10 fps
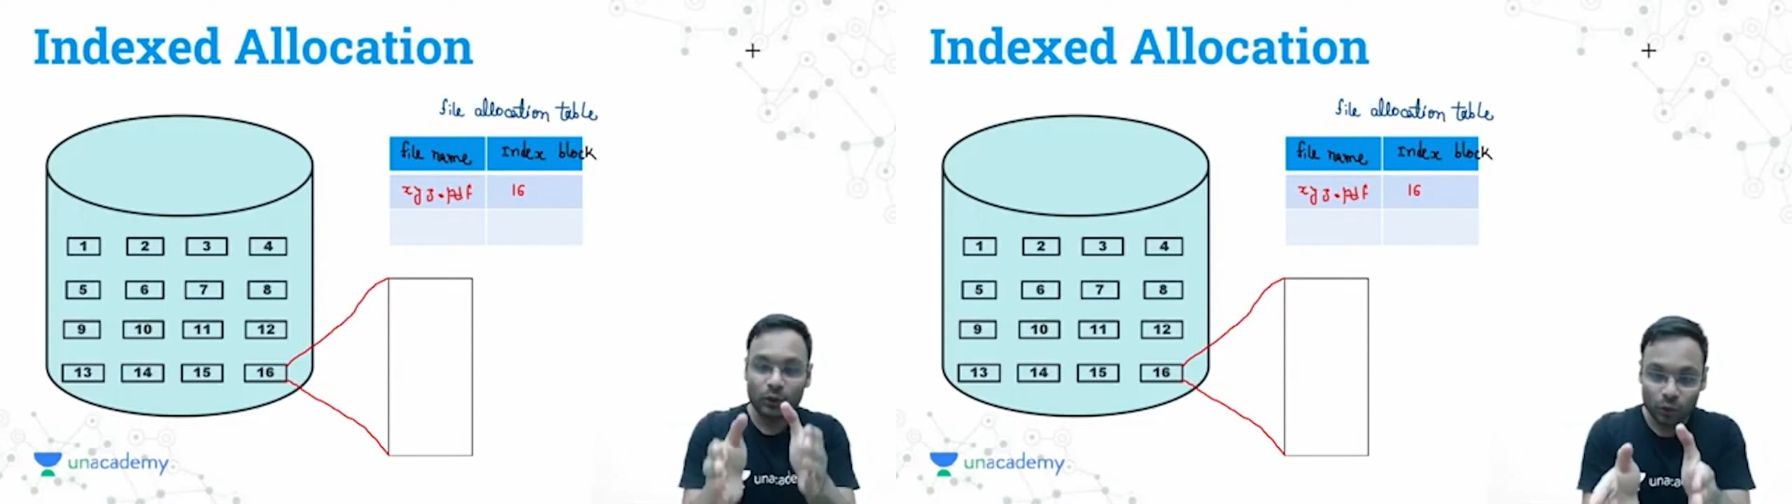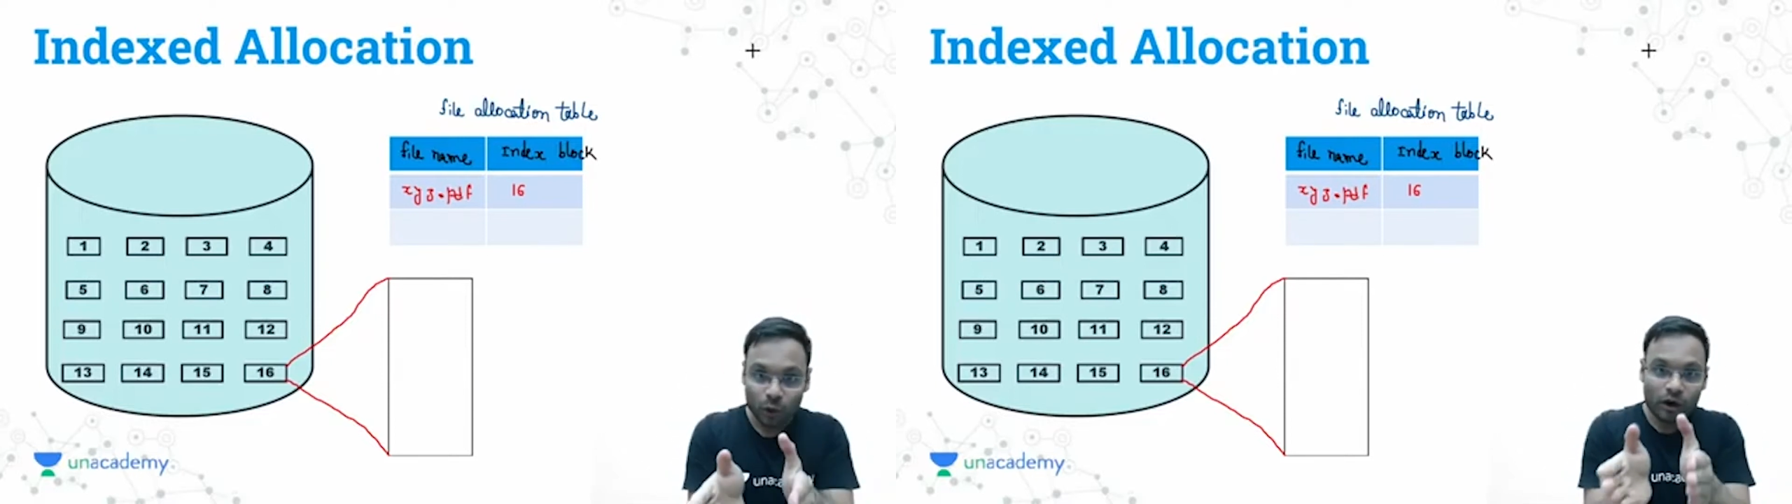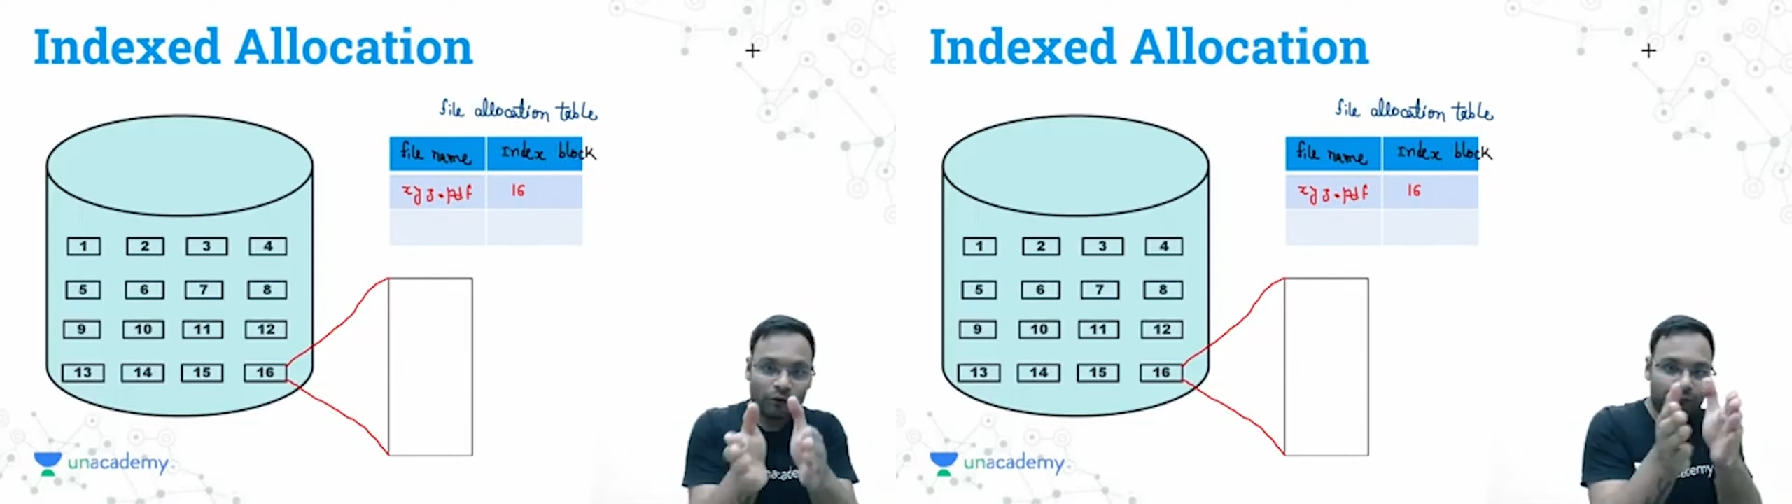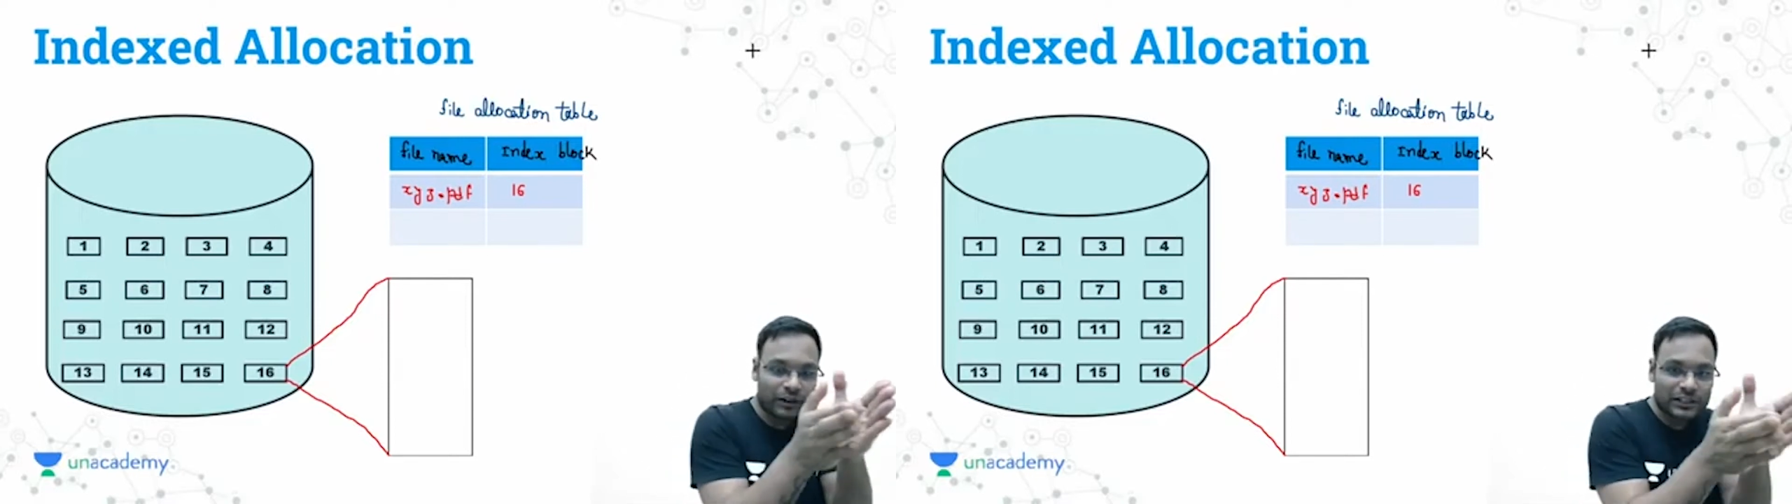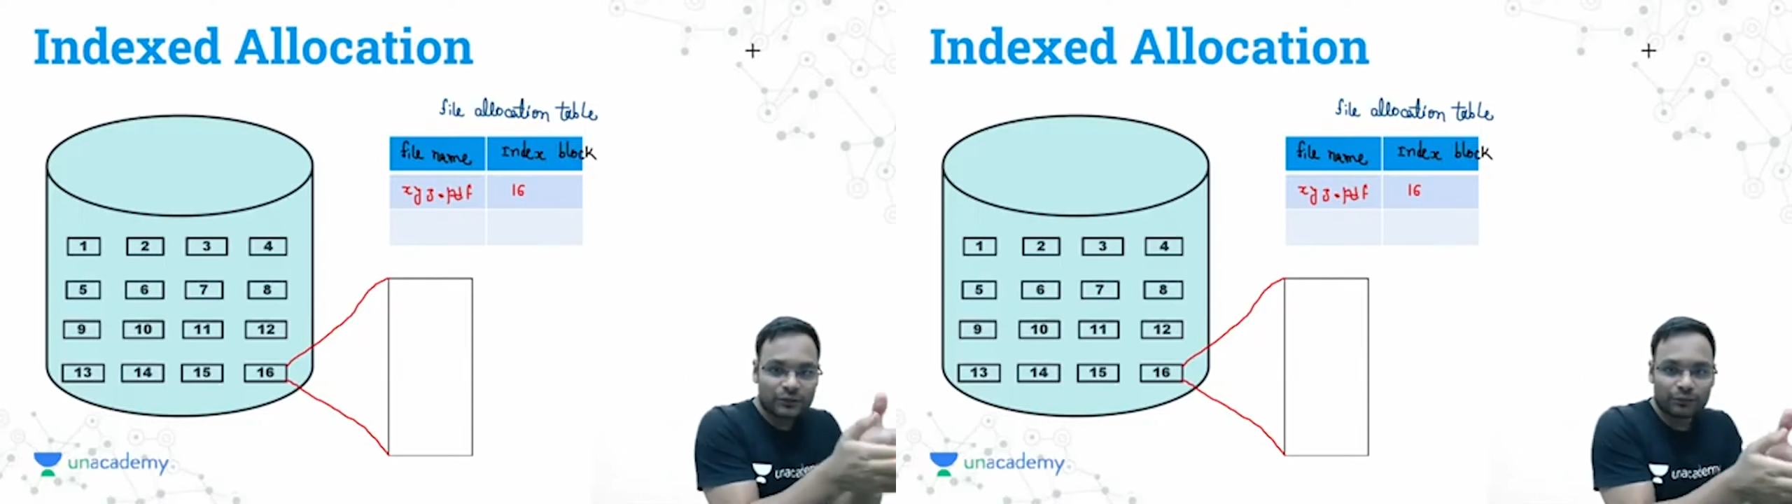No,
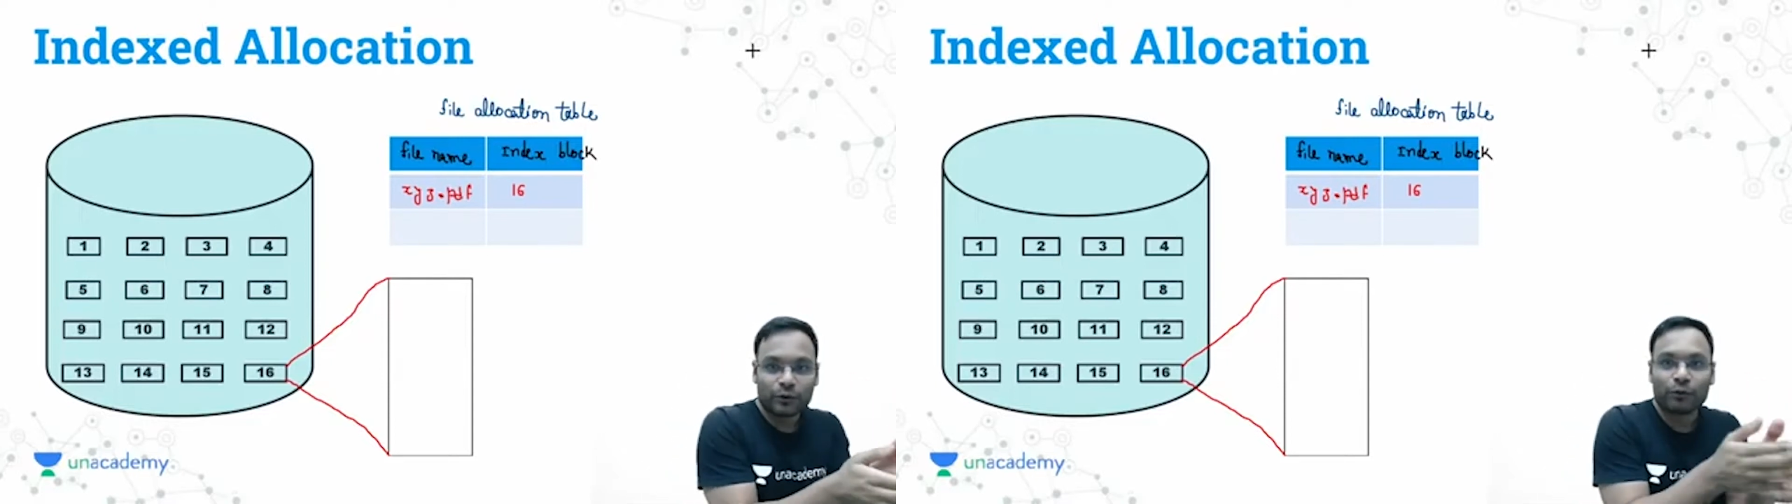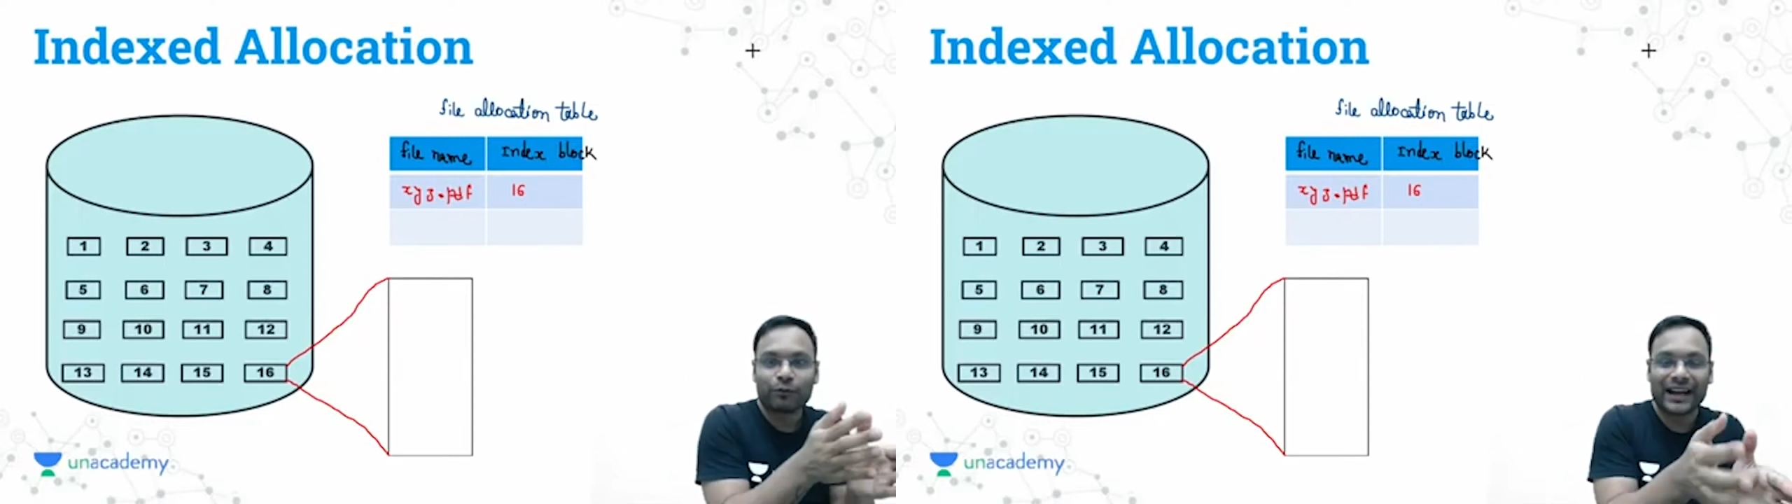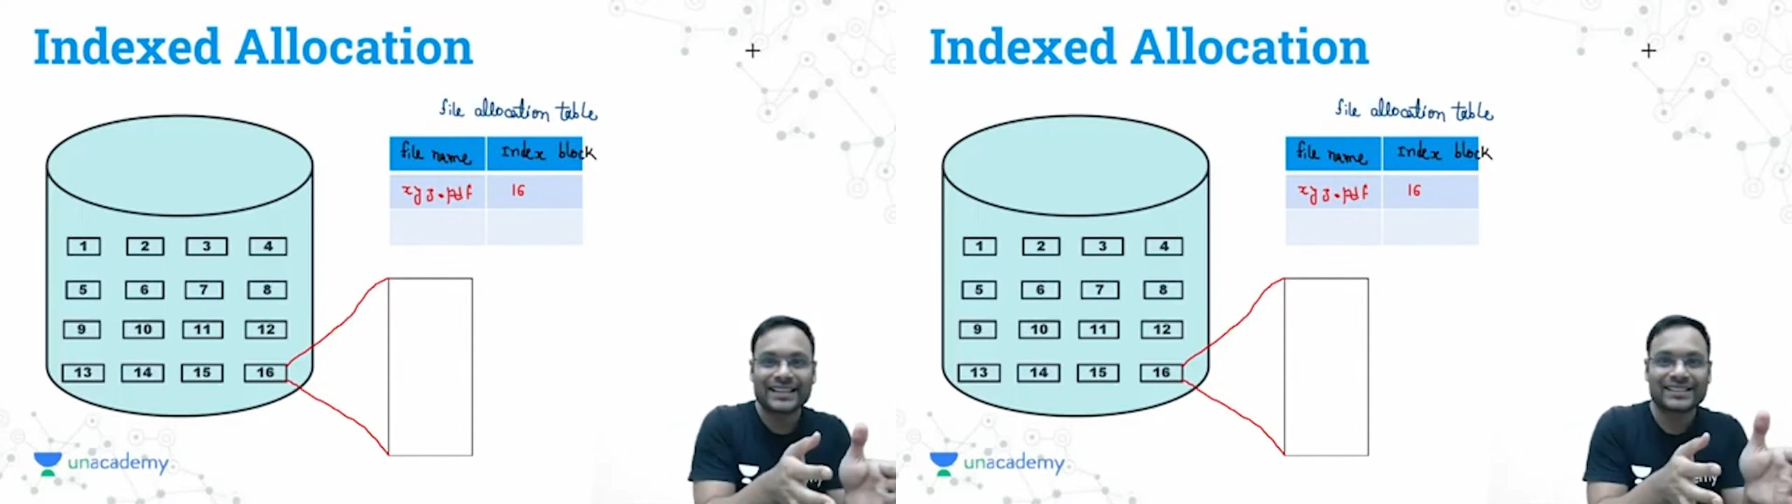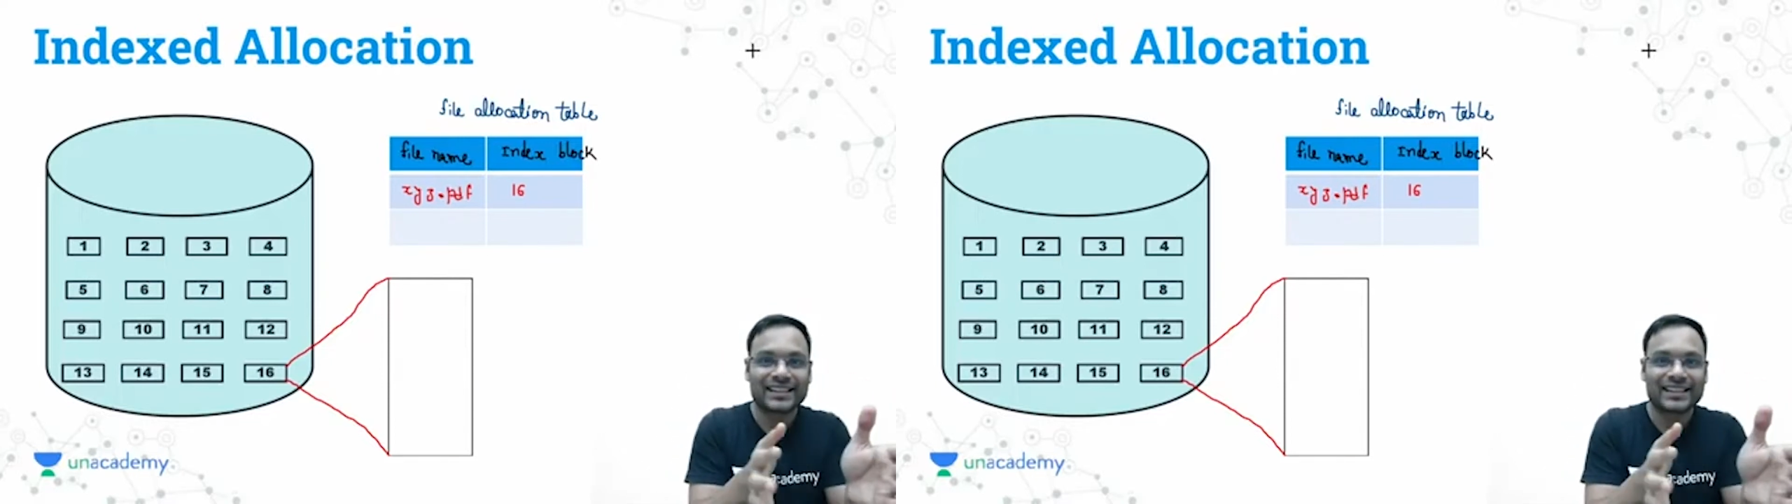first few 5,